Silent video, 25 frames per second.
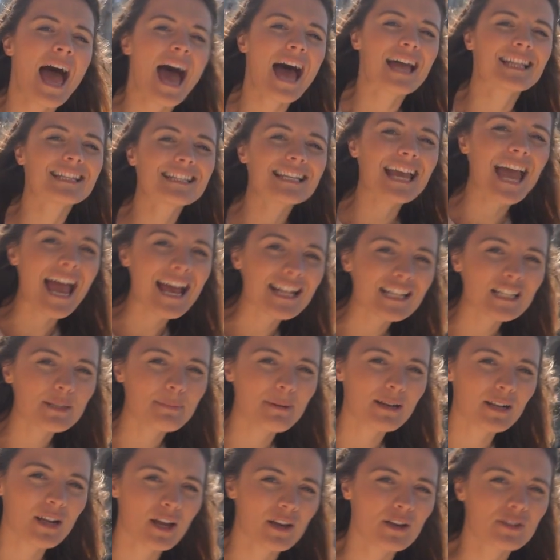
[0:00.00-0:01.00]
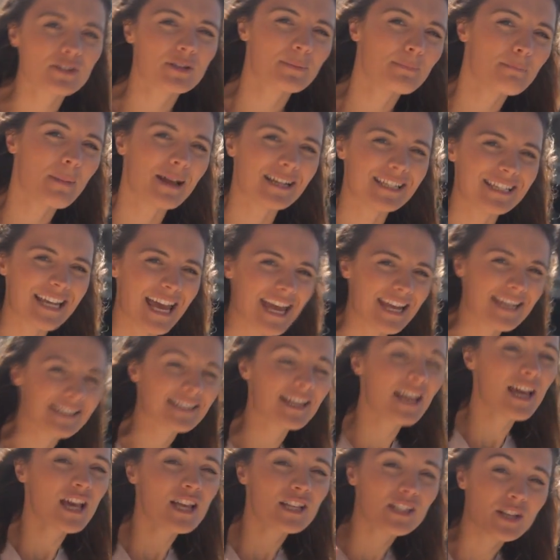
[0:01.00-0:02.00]
and tend to be closed on Mondays,
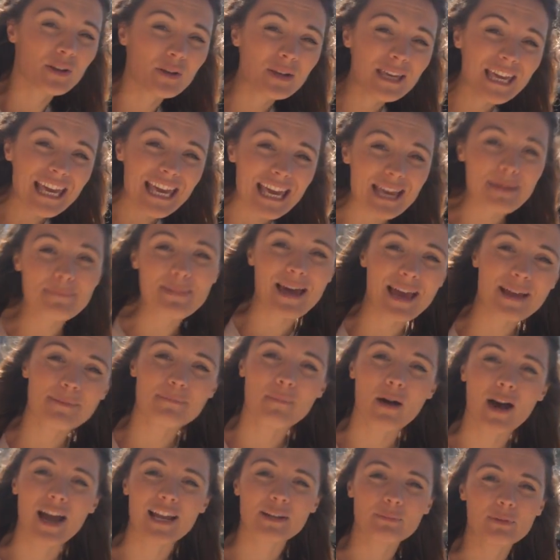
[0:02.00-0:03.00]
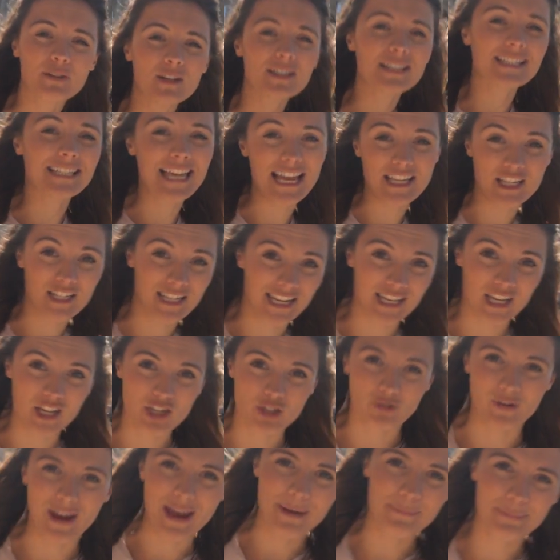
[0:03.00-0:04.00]
so keep that in mind when you're scheduling your
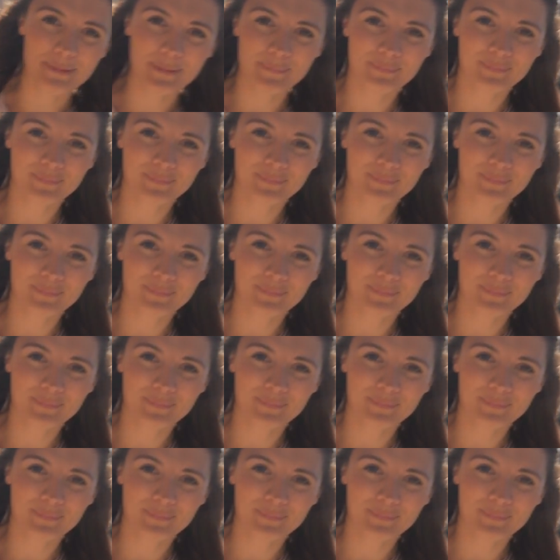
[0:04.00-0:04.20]
trip.